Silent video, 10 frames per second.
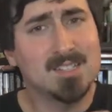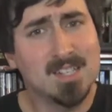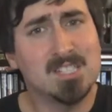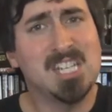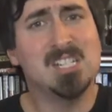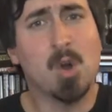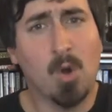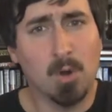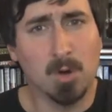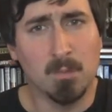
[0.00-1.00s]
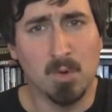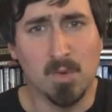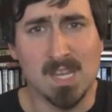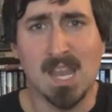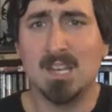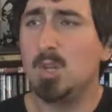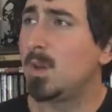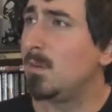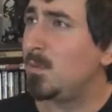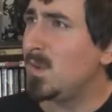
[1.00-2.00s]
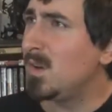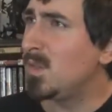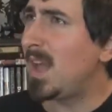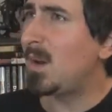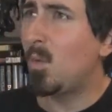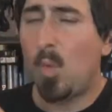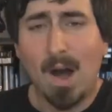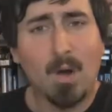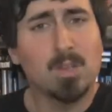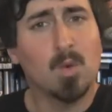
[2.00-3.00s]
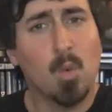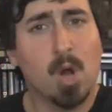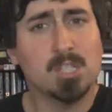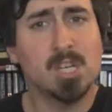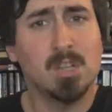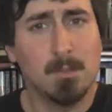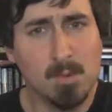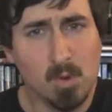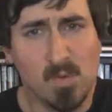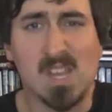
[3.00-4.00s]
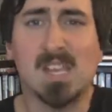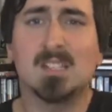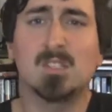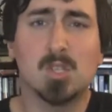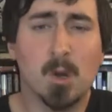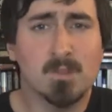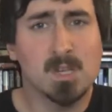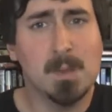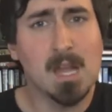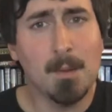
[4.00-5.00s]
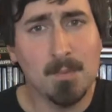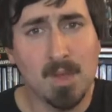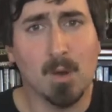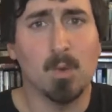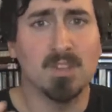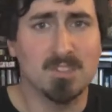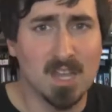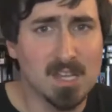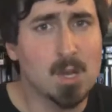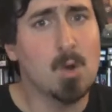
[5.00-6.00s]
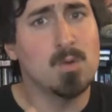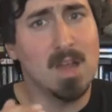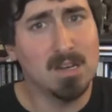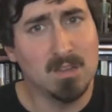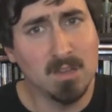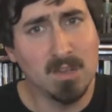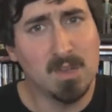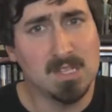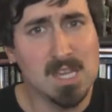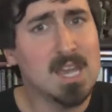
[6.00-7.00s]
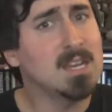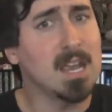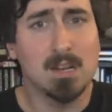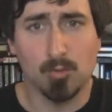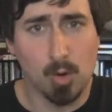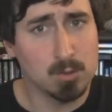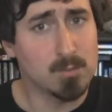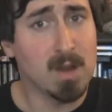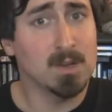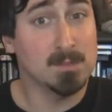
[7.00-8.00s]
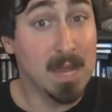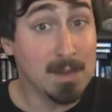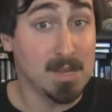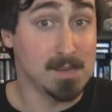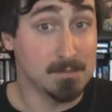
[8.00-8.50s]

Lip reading: 60s horror movie, and you can feel that while you're watching the movie. It deserves to be up there with Psycho, Night of the Living Dead, and Rosemary's Baby.